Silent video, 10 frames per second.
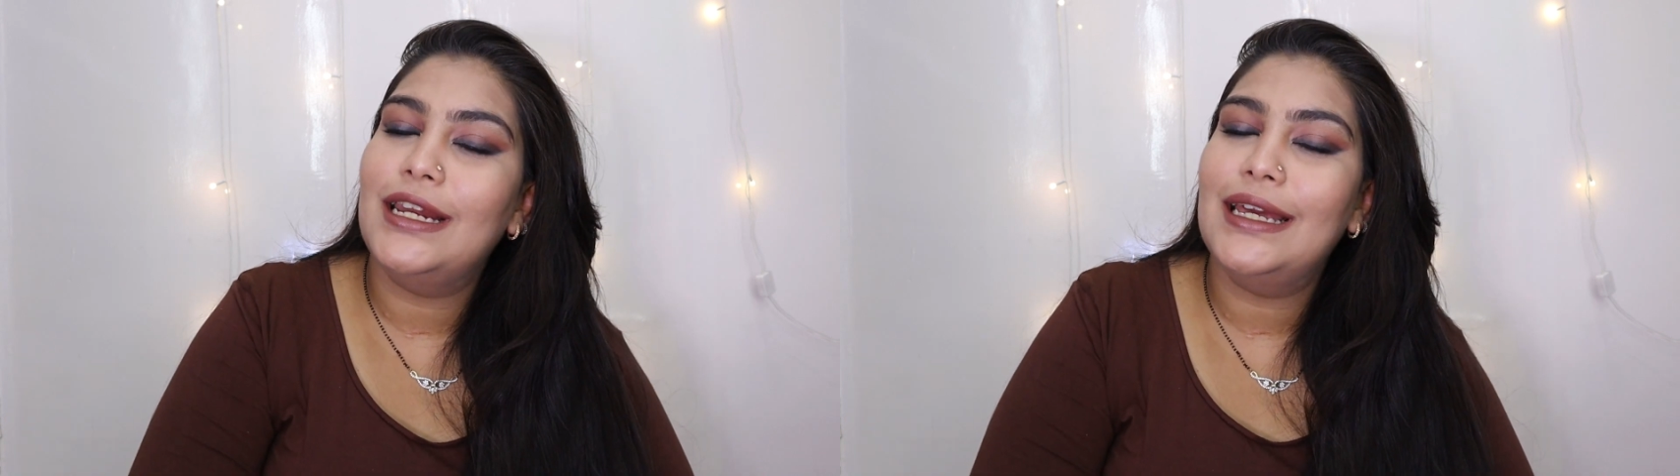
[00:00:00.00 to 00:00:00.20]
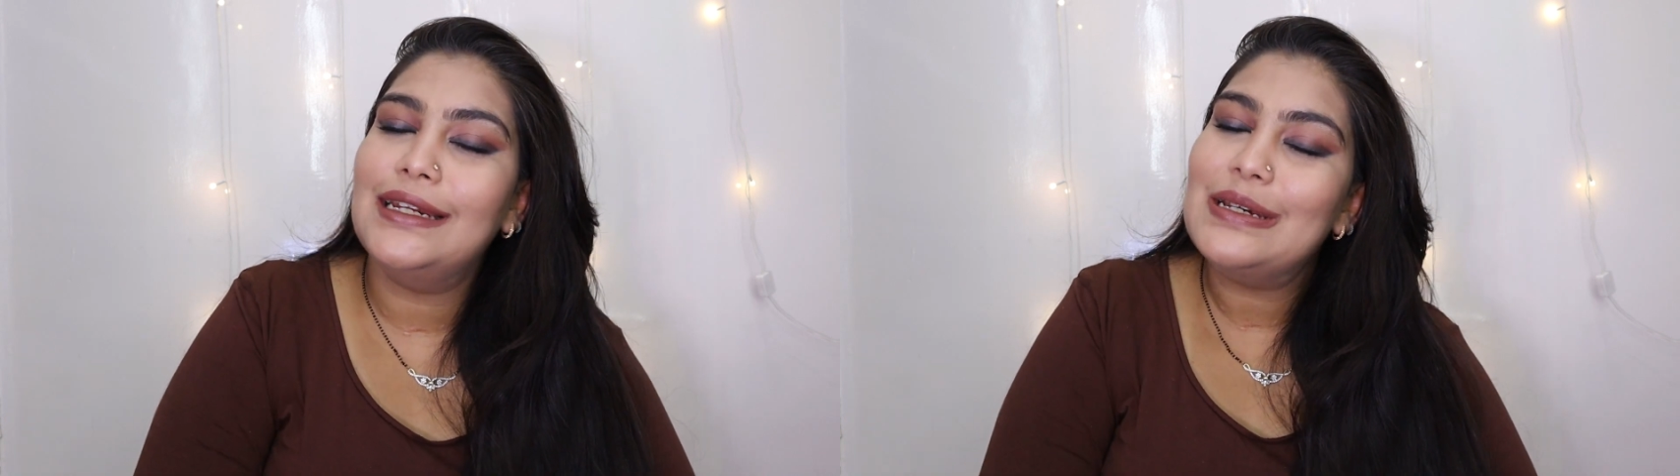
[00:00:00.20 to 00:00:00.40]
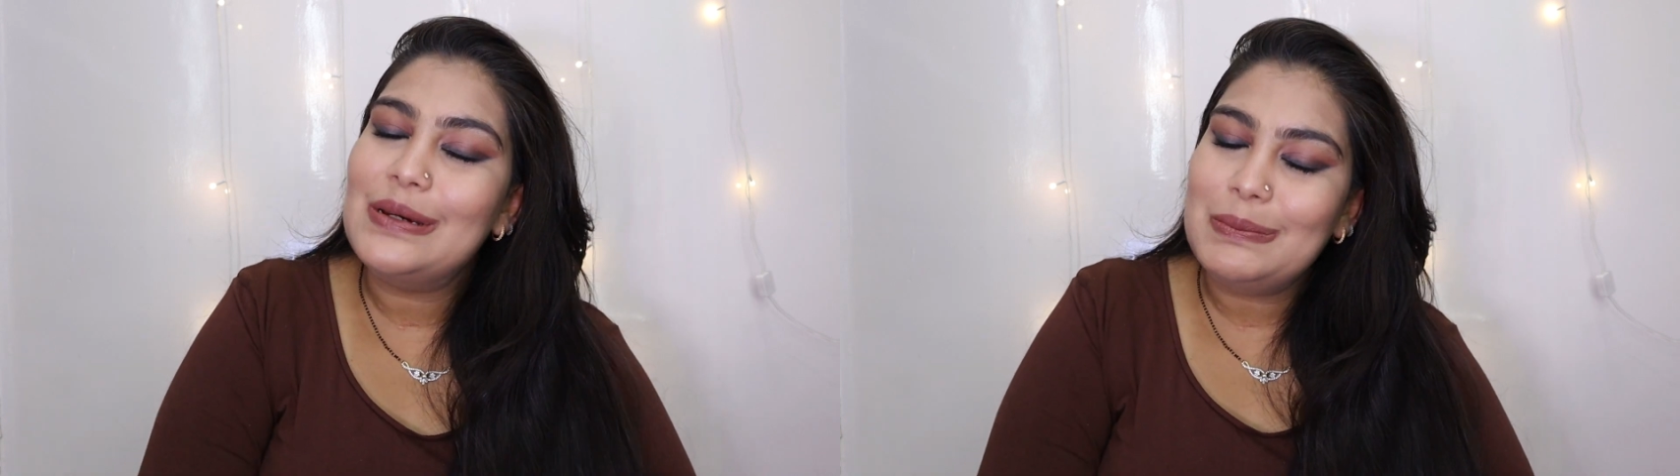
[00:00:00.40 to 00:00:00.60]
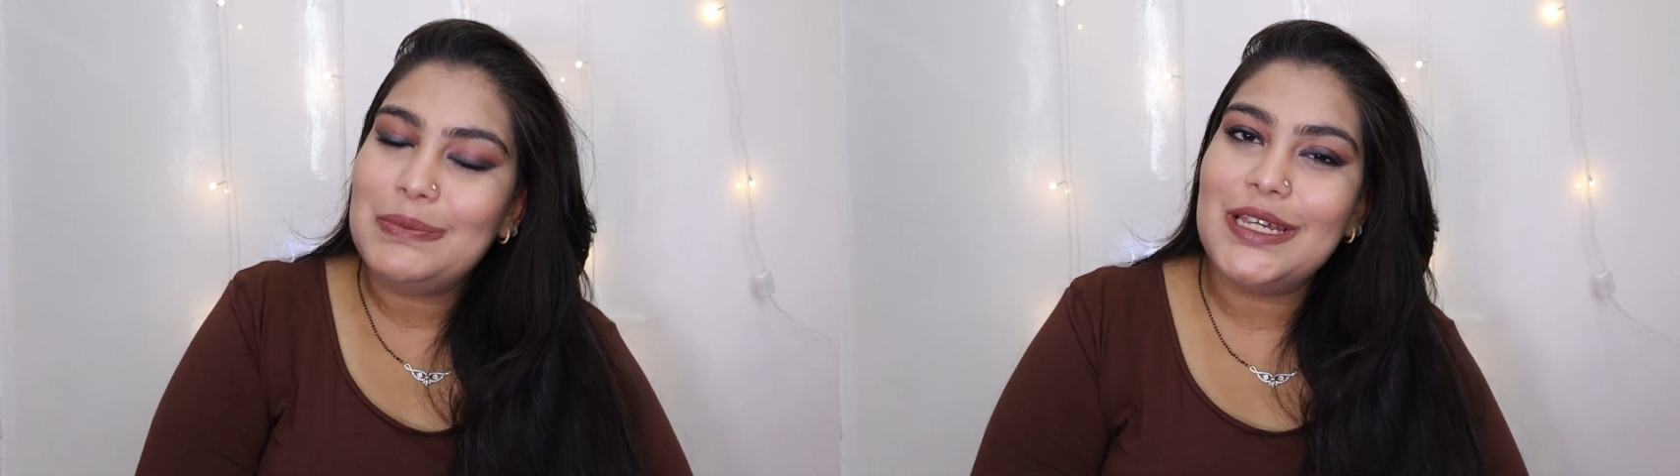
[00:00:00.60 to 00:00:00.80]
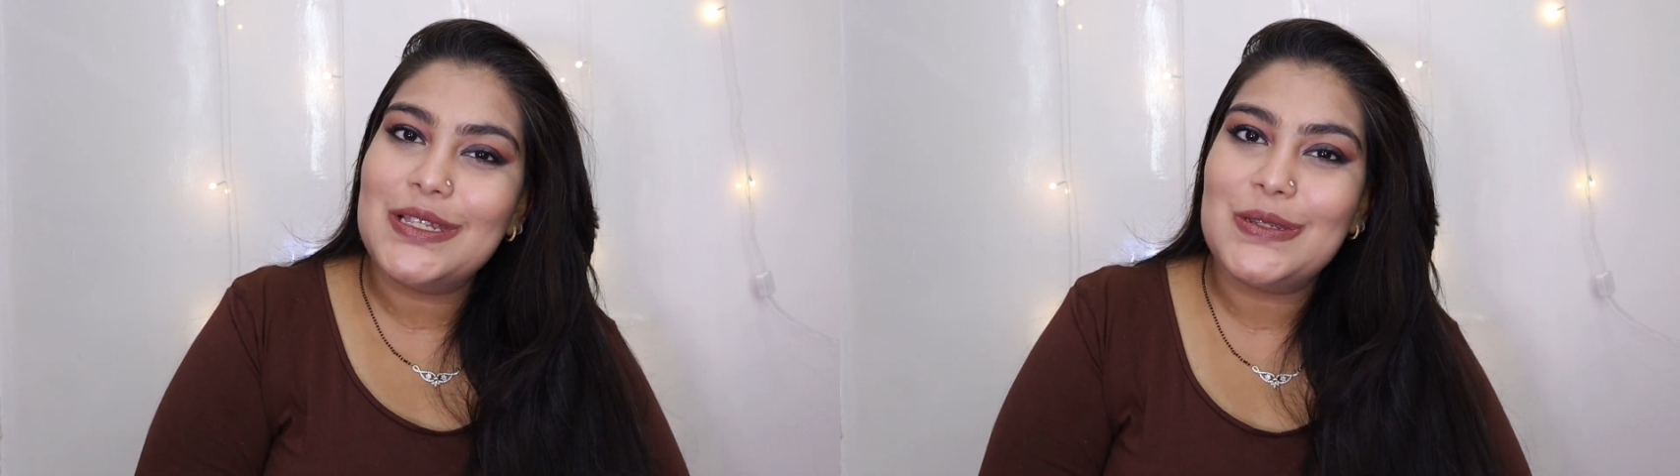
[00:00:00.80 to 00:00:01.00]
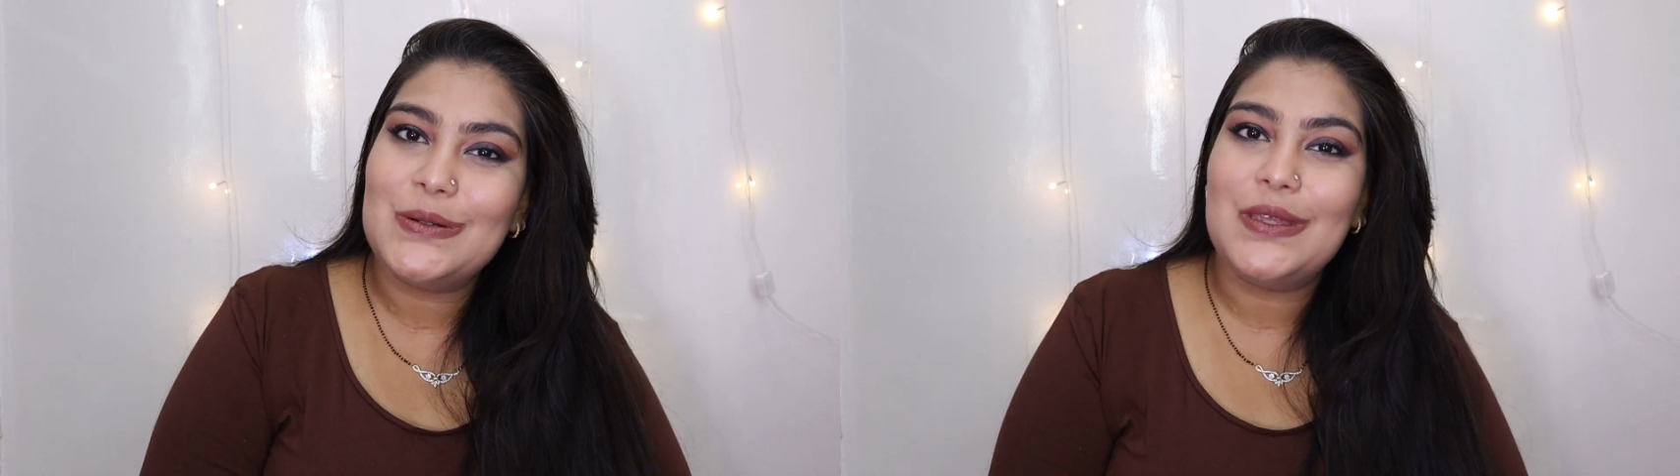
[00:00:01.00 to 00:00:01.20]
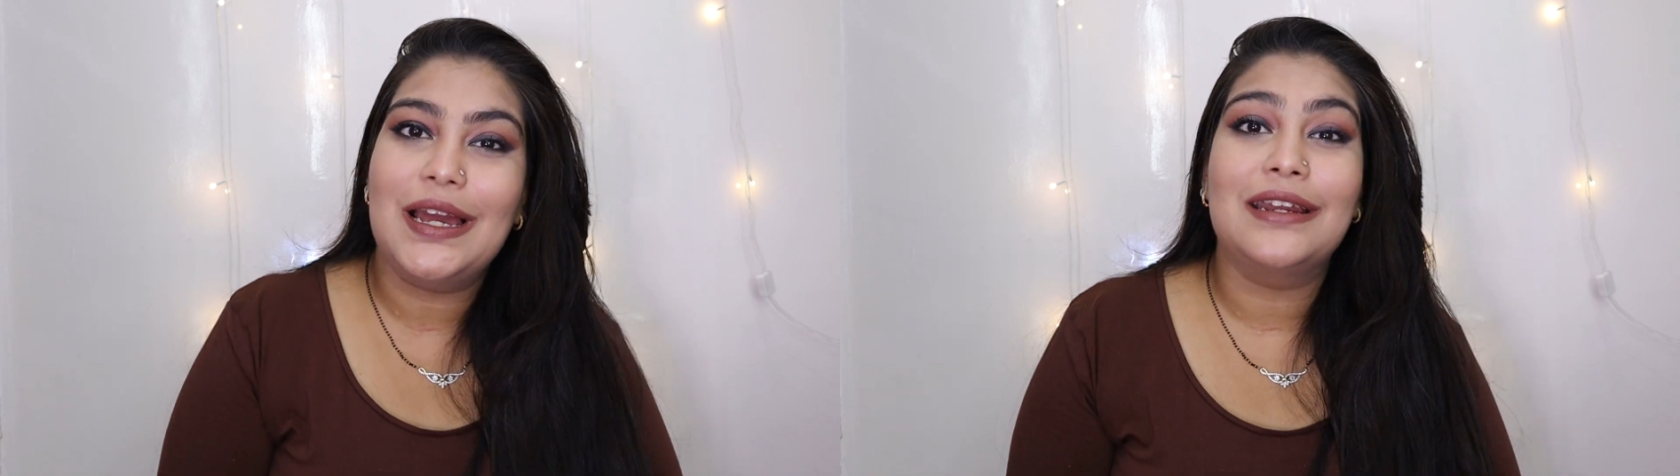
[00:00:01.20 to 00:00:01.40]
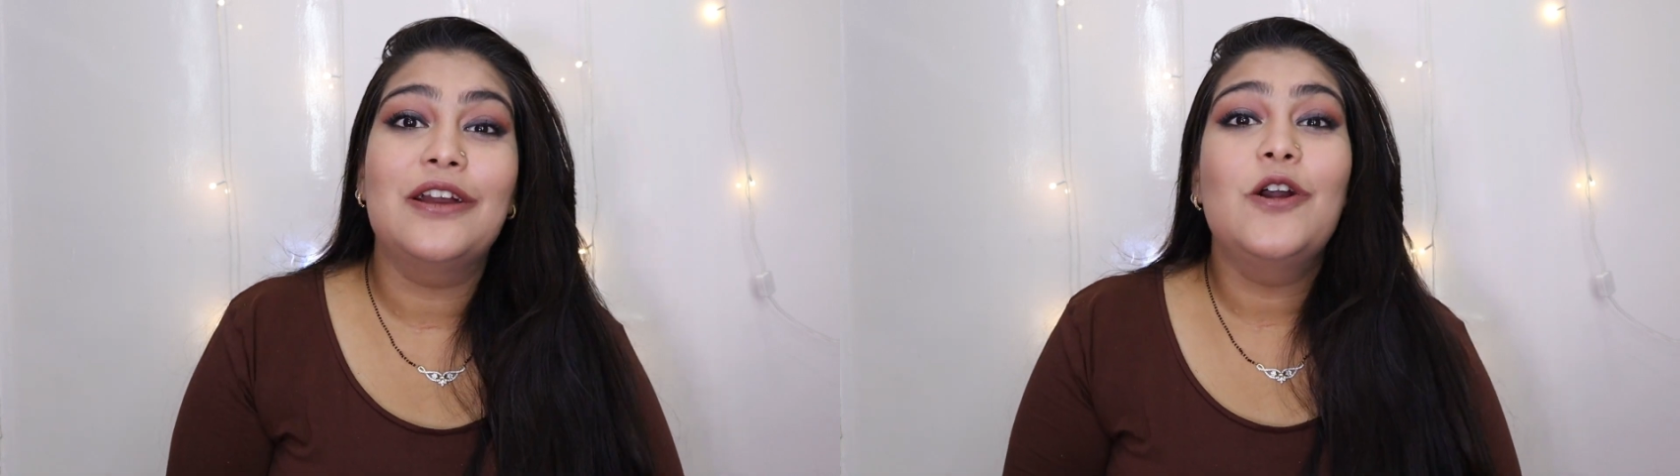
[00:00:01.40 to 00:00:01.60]
yet, please do
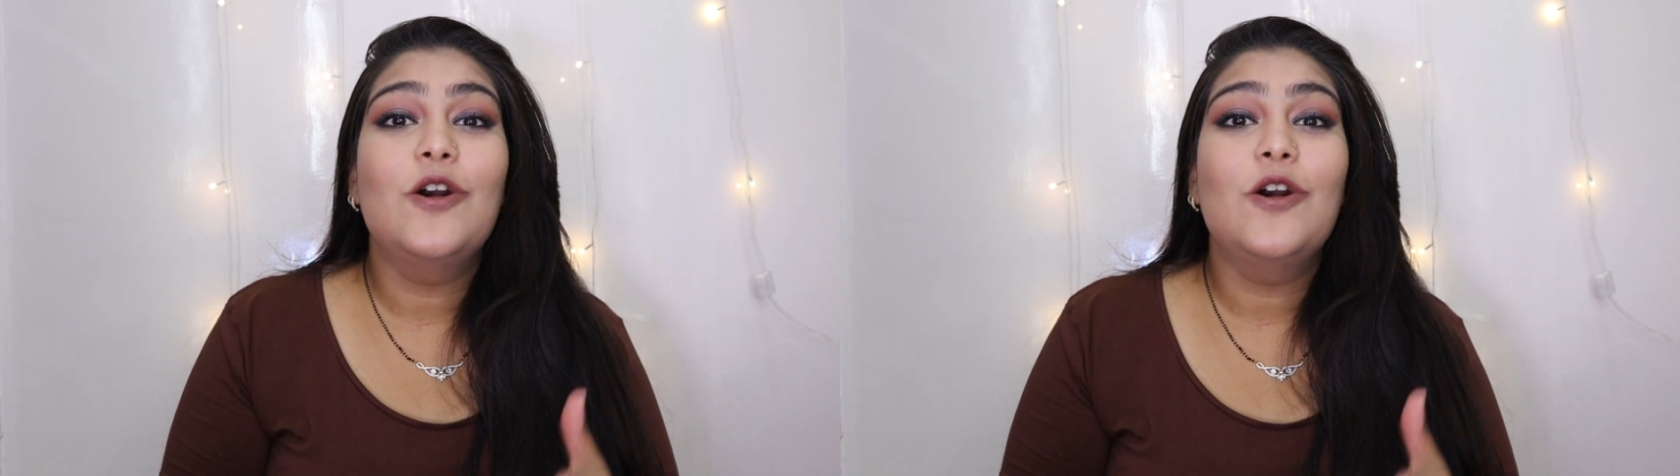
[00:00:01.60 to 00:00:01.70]
that.